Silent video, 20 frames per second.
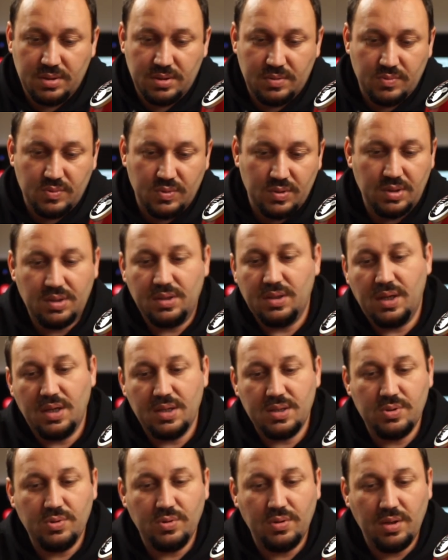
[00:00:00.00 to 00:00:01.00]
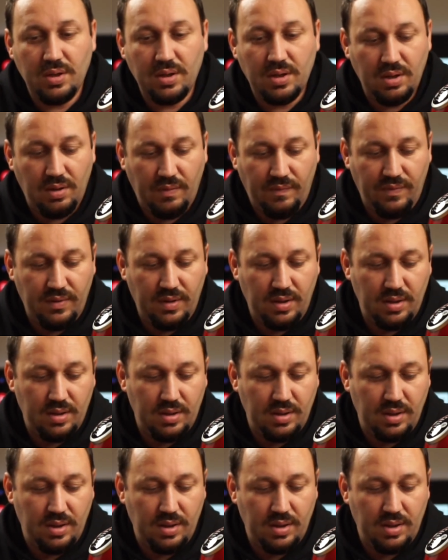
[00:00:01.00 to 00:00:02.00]
nice looking coffee
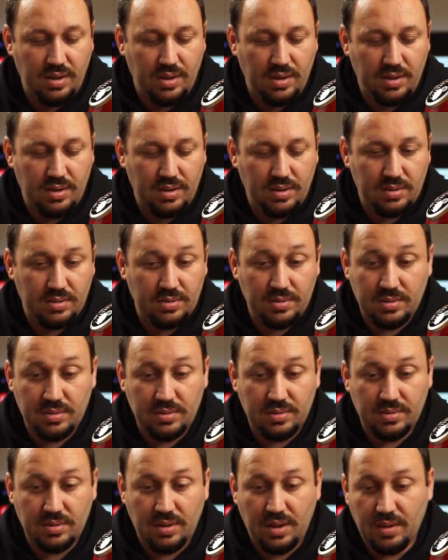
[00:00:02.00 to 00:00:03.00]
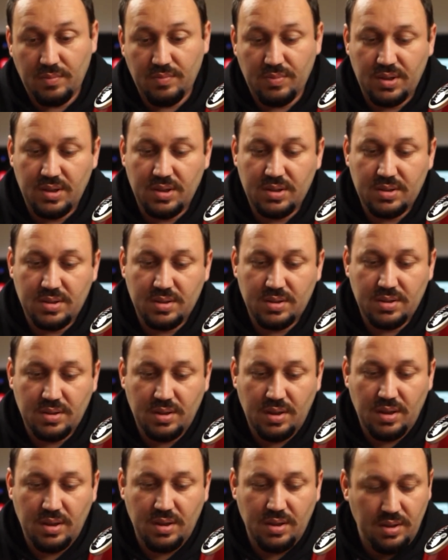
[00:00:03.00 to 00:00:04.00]
and like barista
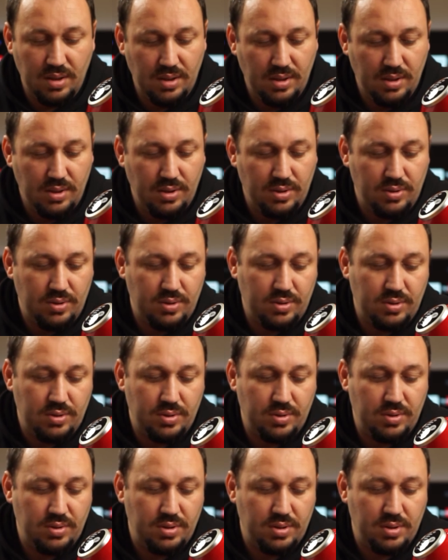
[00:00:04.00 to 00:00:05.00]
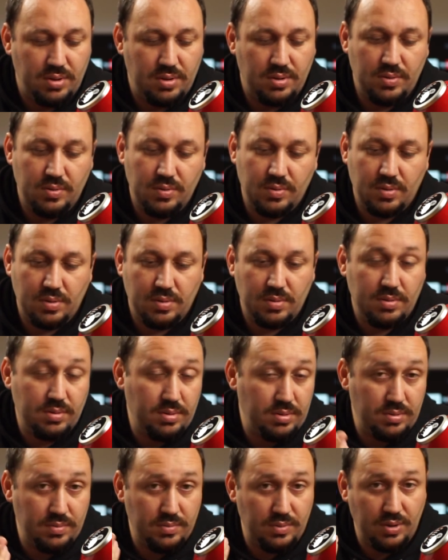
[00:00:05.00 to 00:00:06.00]
style, or you
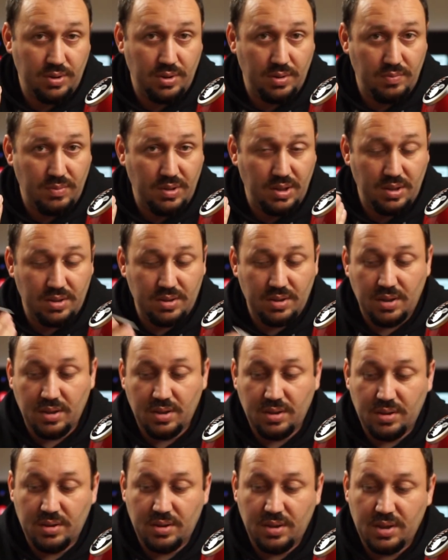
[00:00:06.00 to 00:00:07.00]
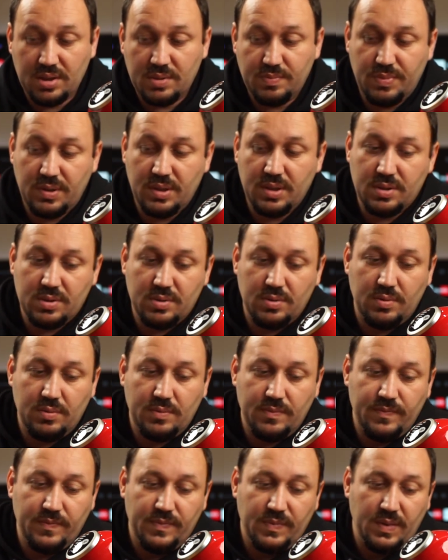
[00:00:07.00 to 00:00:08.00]
can make regular espresso.
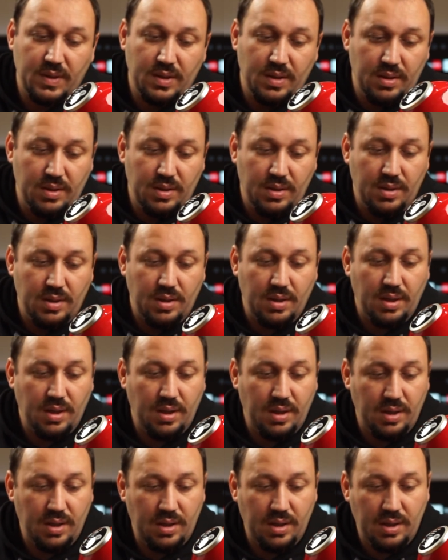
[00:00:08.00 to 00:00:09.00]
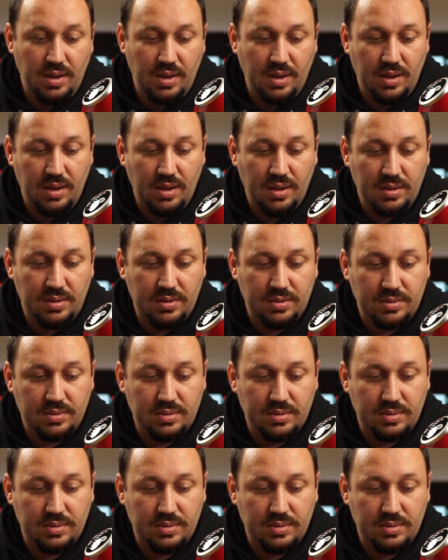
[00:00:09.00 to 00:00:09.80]
And